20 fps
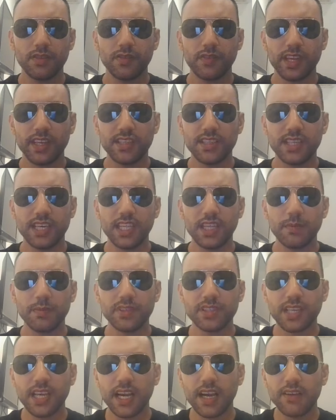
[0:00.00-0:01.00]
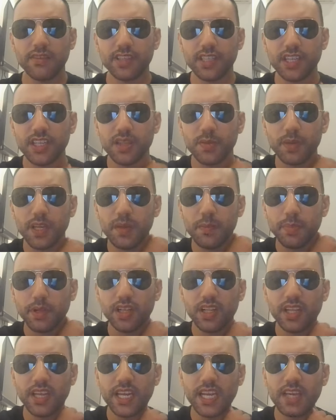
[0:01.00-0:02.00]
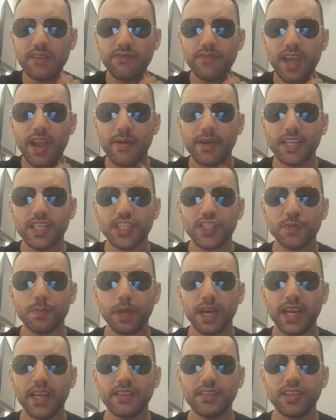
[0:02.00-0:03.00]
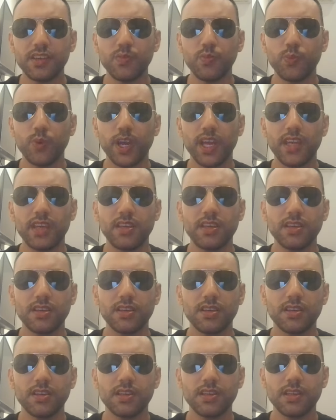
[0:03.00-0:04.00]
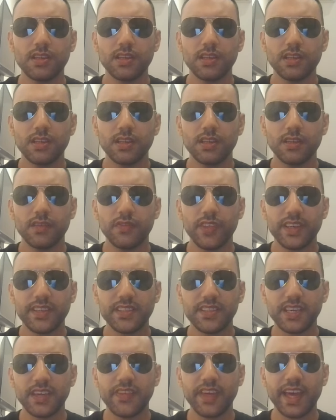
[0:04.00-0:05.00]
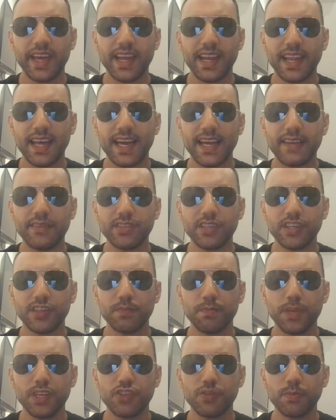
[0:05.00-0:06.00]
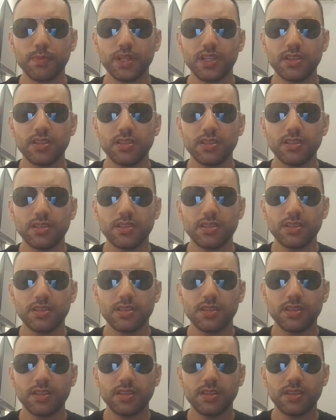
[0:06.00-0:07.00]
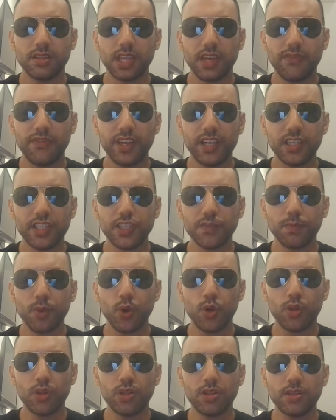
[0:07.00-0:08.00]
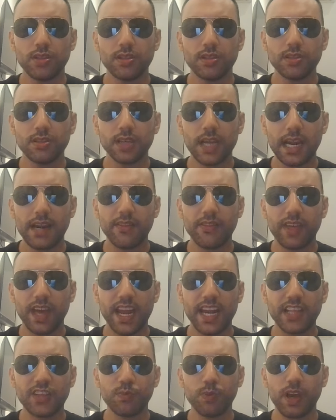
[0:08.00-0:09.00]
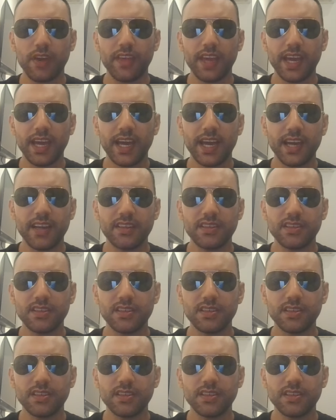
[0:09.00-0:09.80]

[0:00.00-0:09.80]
They see themselves and other people in a very despising way. They see their lives as miserable. They feel small, and that is why they hide.